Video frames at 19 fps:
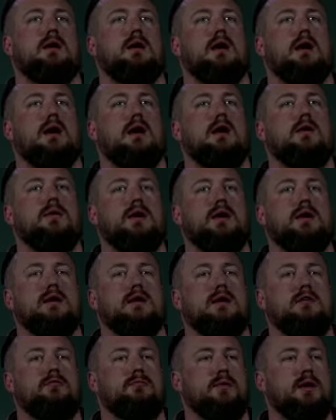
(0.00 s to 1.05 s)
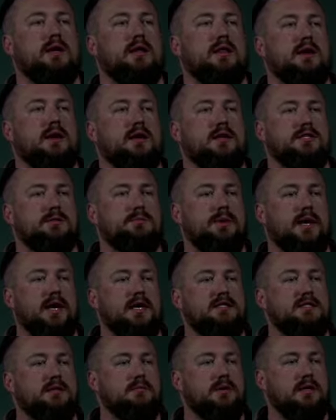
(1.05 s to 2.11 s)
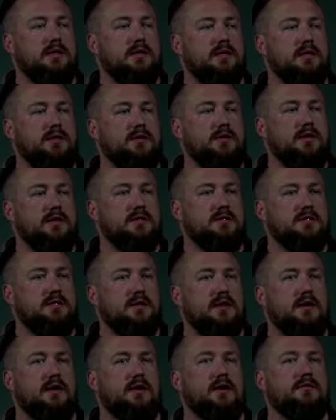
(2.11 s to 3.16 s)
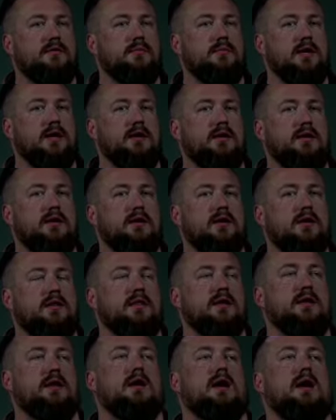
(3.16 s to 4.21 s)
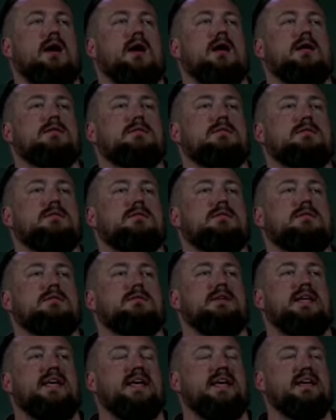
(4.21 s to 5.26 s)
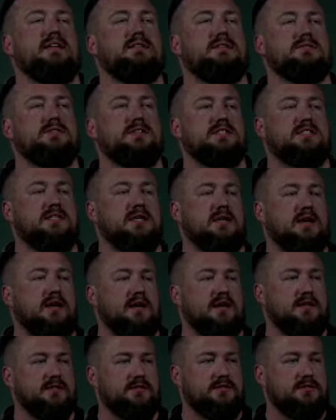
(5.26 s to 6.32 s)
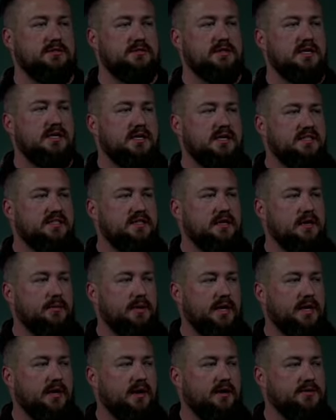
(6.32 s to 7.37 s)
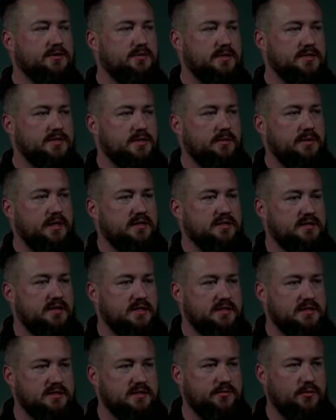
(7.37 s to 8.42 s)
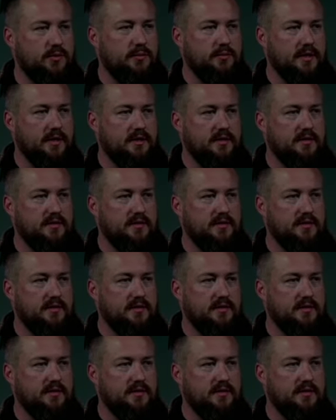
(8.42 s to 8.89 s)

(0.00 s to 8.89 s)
how do I get enough money that I could just pay somebody to do this so I don't have to be out here in the hot heat of the sun I can just sit on my couch while somebody else does this for me.